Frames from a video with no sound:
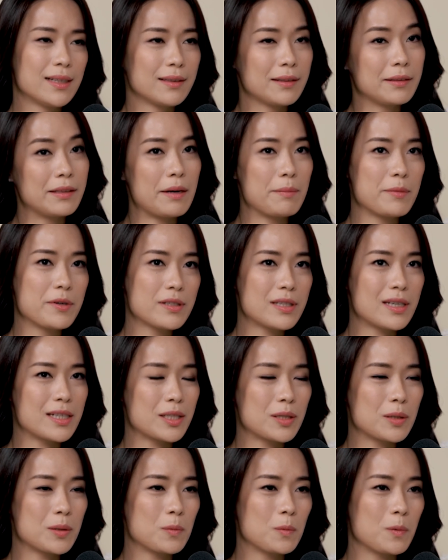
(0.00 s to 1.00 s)
glamorous
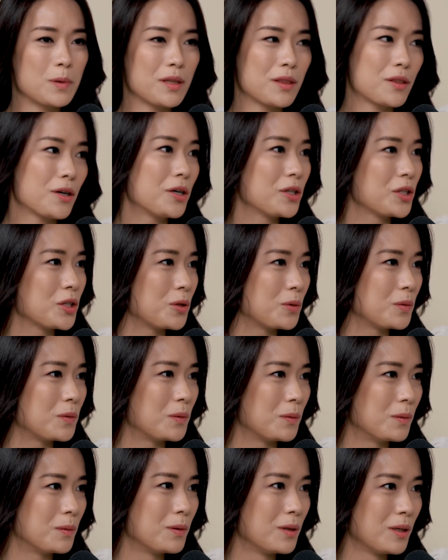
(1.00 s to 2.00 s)
as we thought
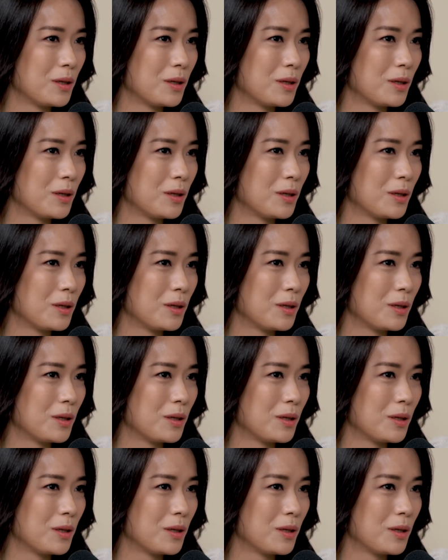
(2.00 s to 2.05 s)
you